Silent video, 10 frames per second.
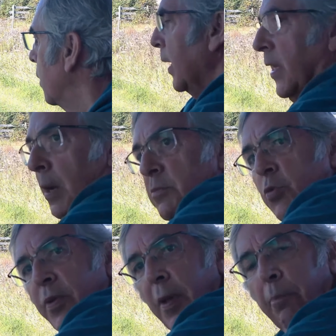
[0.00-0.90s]
It
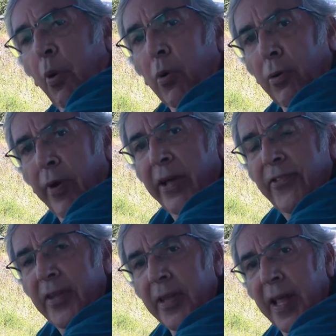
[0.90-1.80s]
comes with a
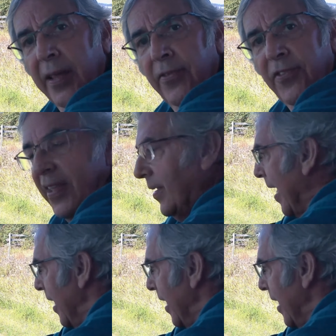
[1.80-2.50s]
polarizing lens that you